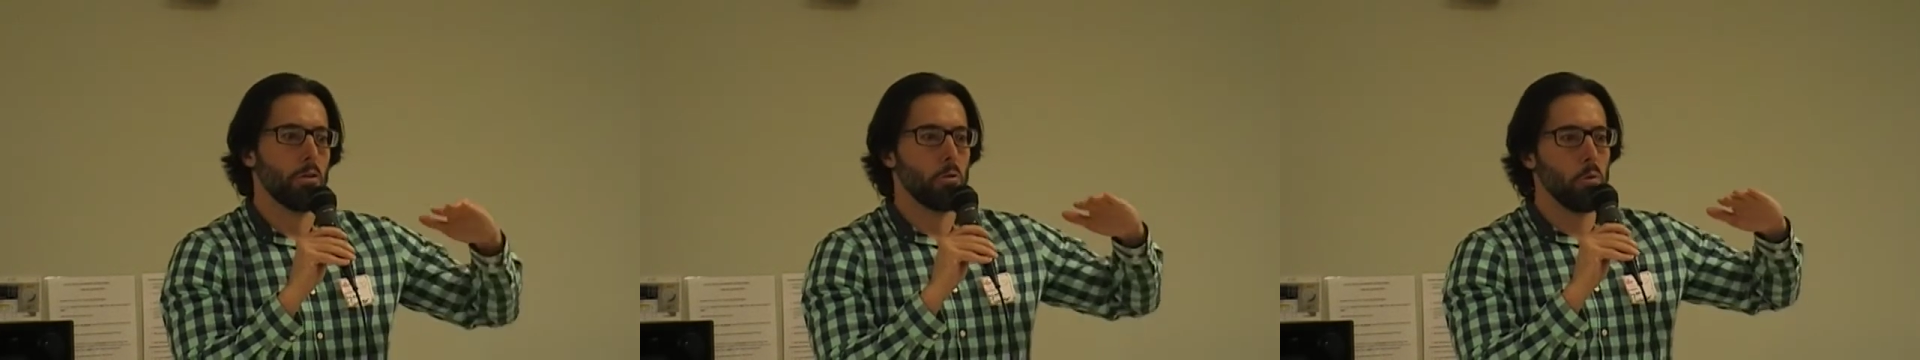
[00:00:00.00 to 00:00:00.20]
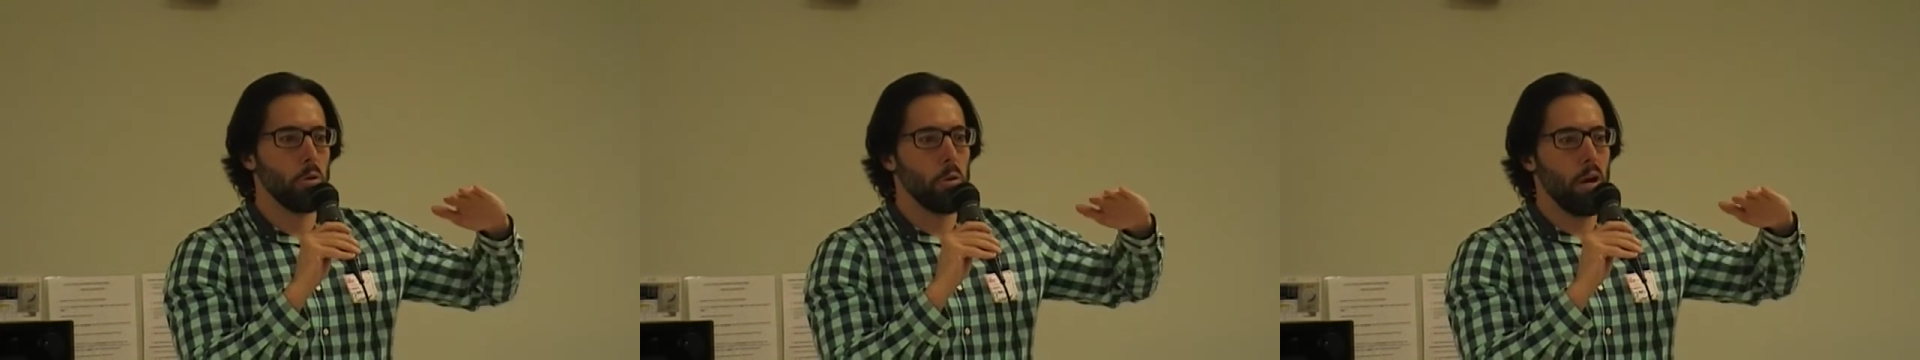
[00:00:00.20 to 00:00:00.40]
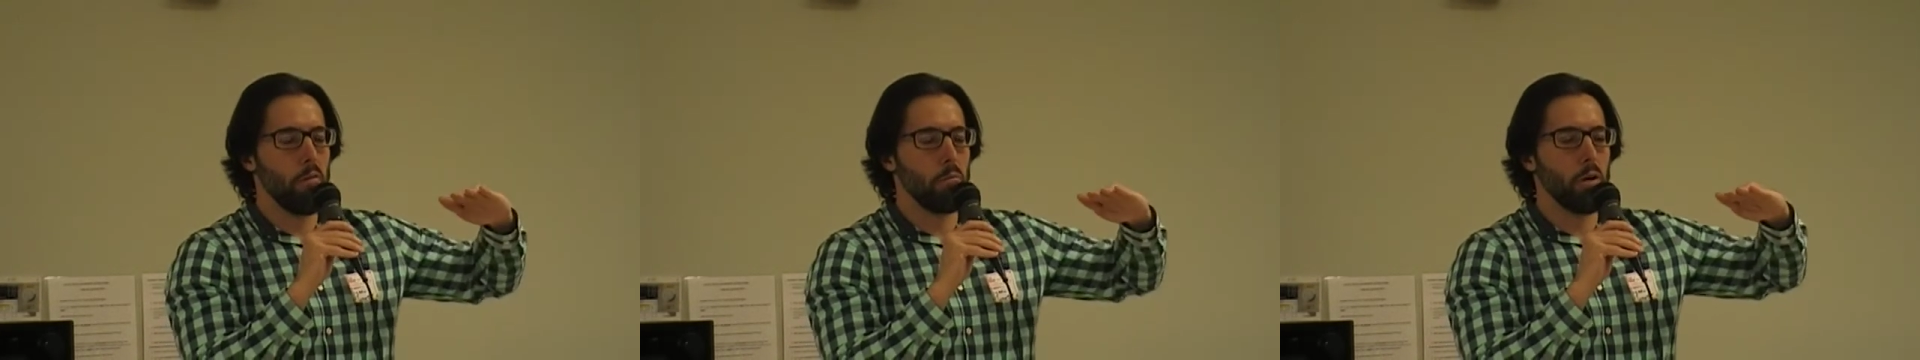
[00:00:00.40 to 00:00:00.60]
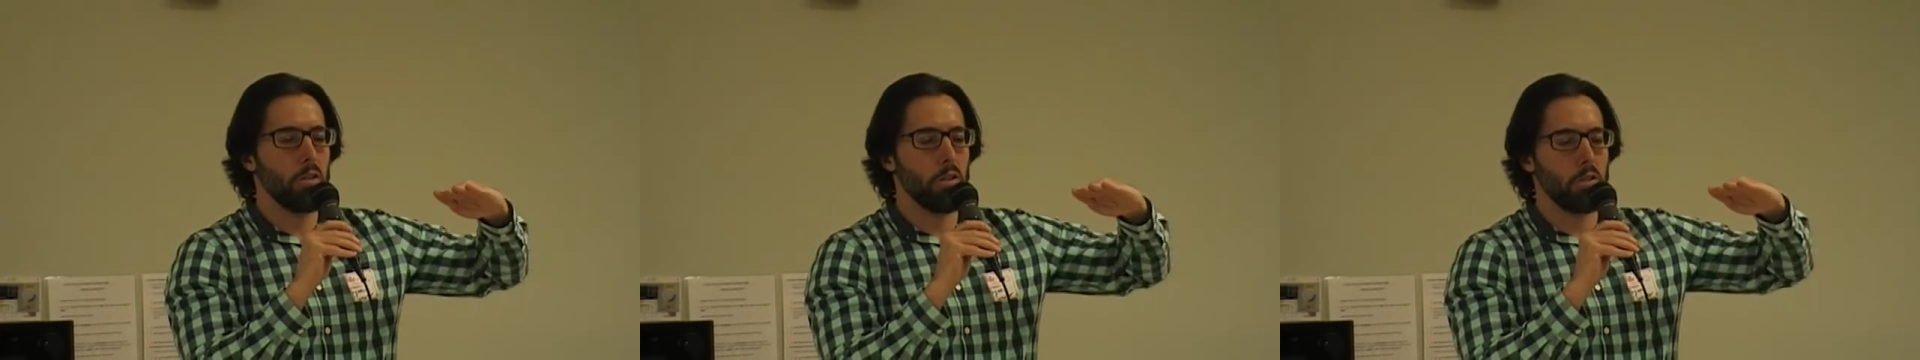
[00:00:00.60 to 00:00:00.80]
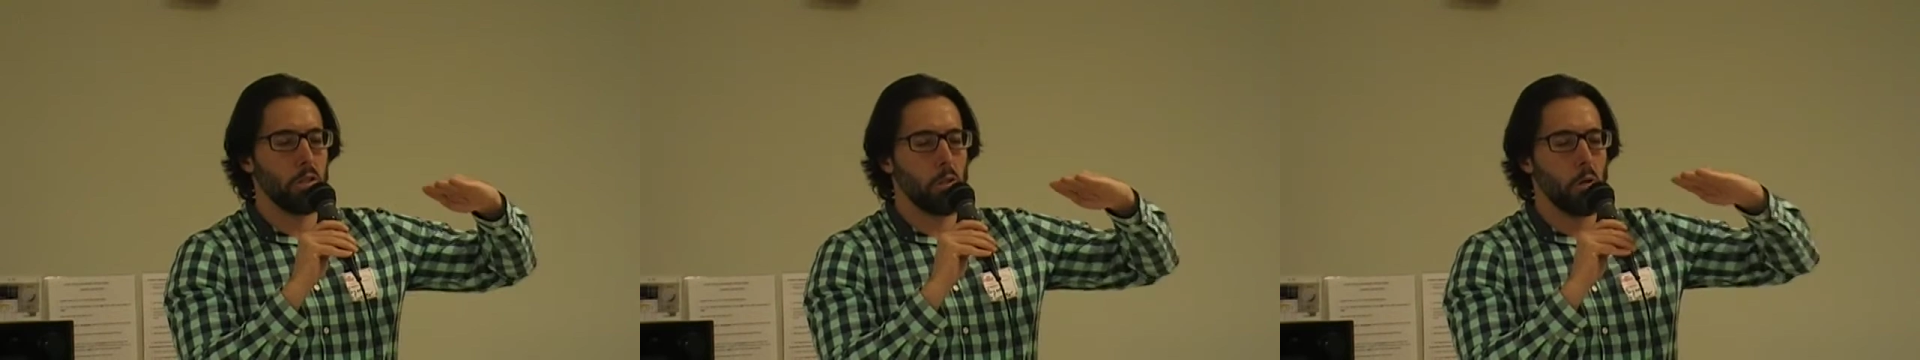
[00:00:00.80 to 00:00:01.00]
When you have
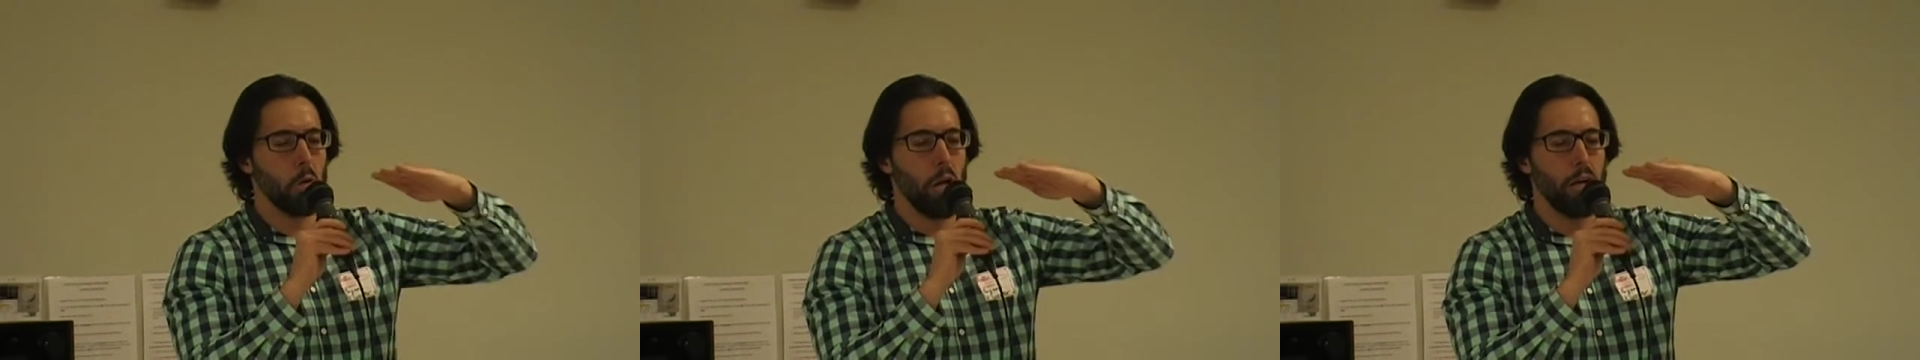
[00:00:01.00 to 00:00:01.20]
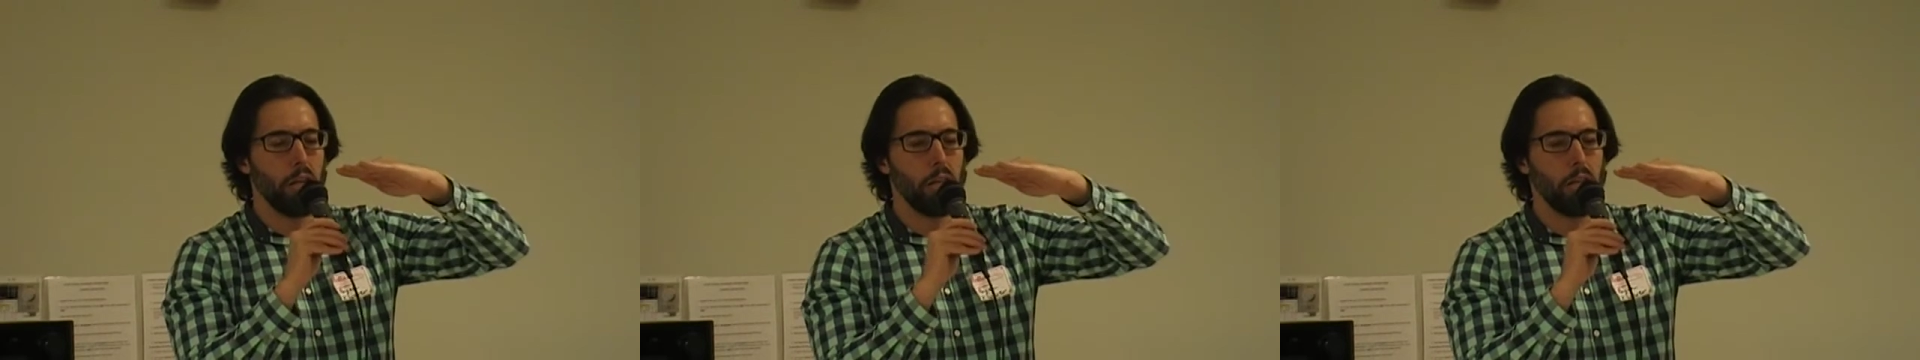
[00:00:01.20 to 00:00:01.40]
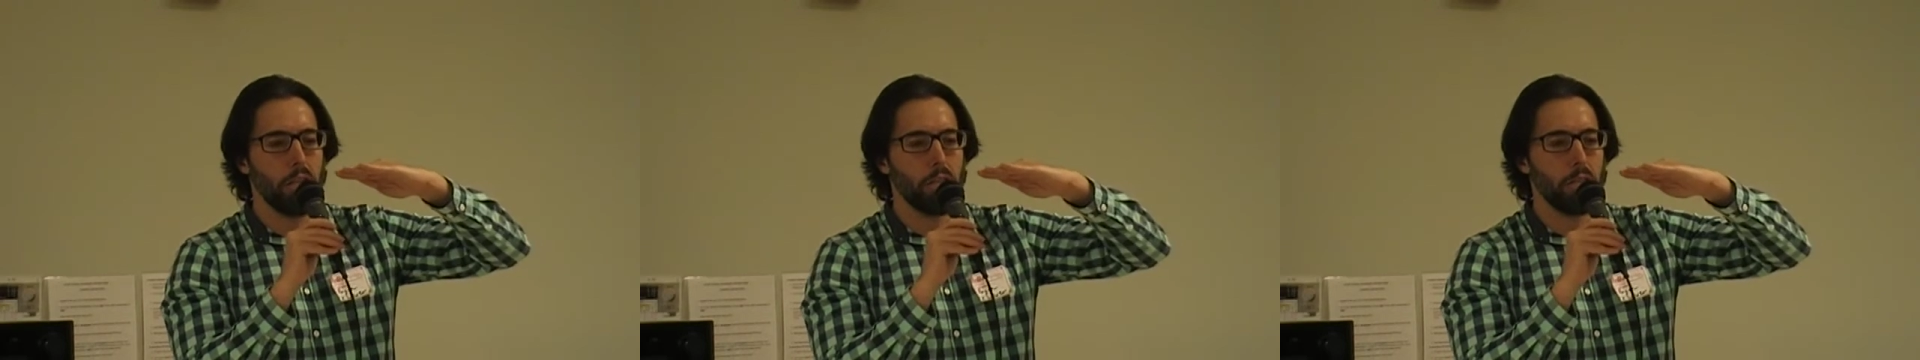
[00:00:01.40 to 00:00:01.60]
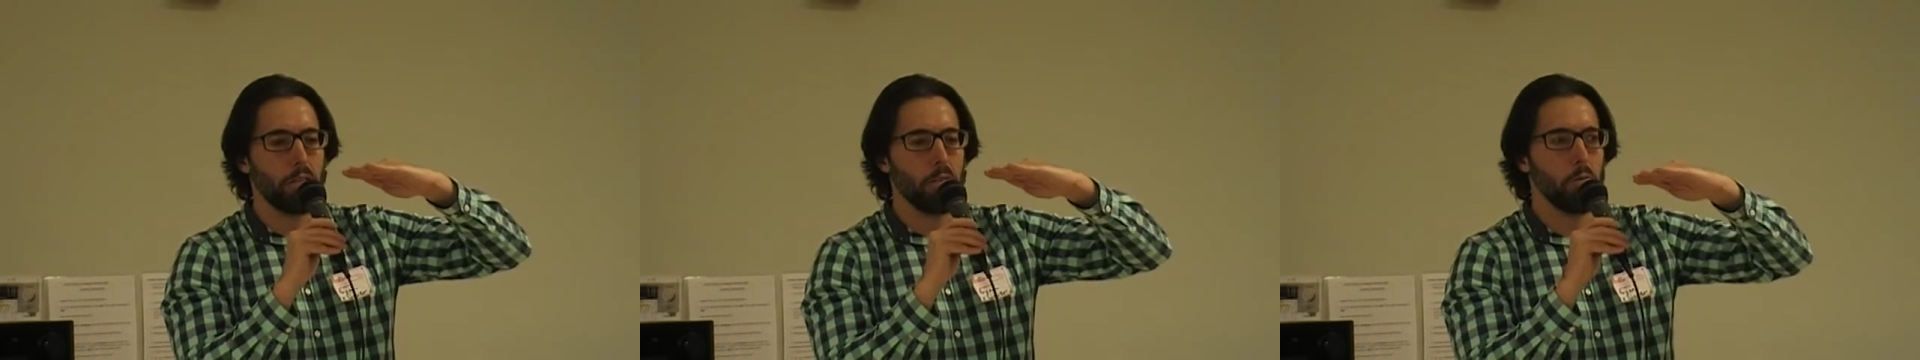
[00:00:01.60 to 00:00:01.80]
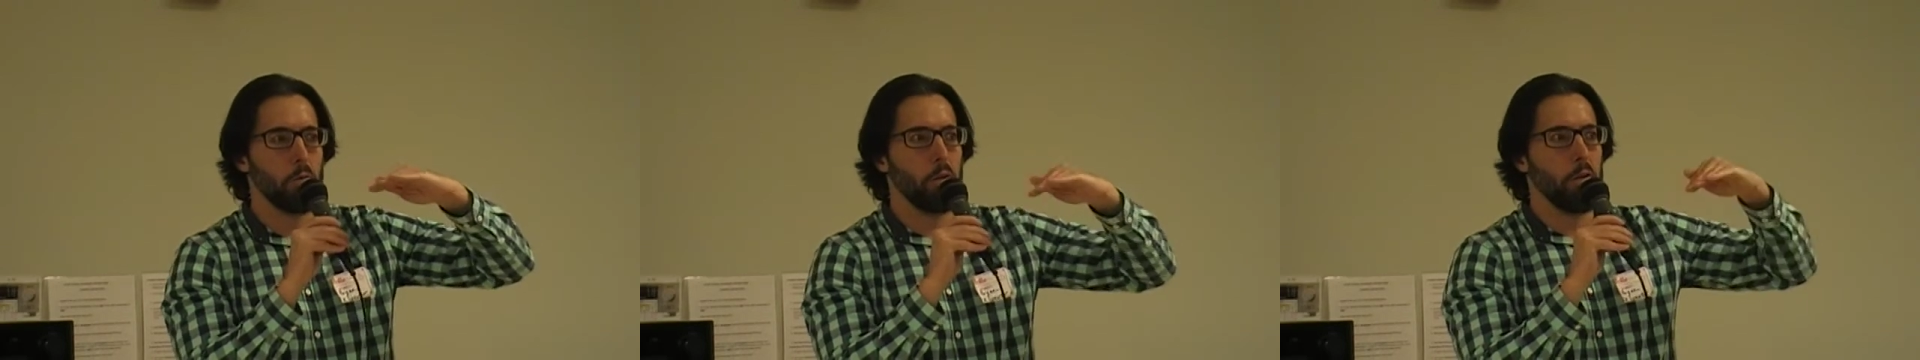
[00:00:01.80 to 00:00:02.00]
budgets that go like this,
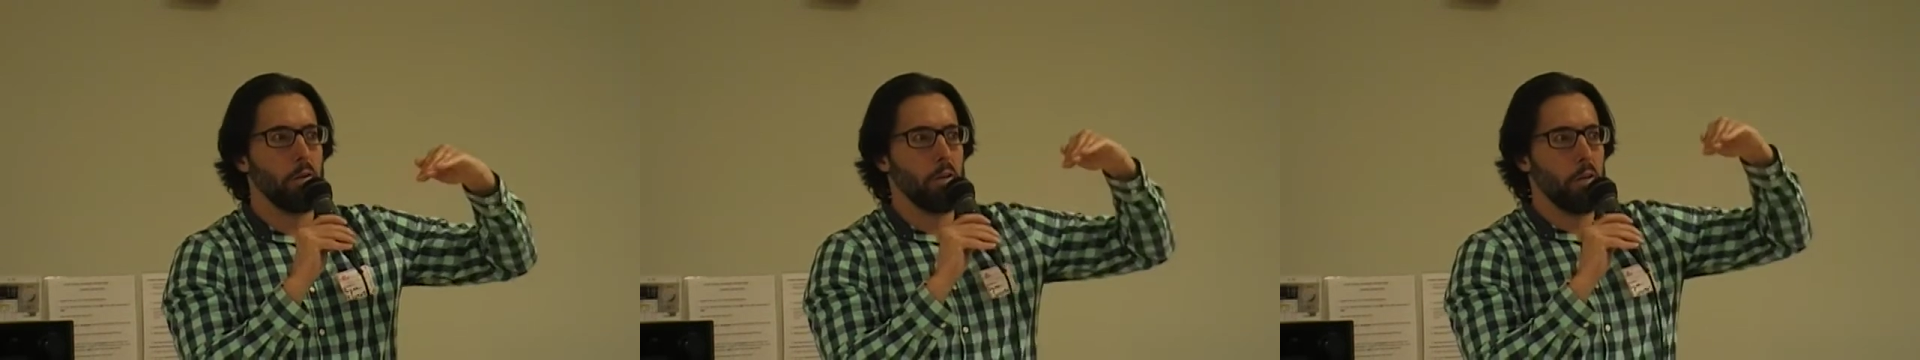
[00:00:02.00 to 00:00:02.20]
in,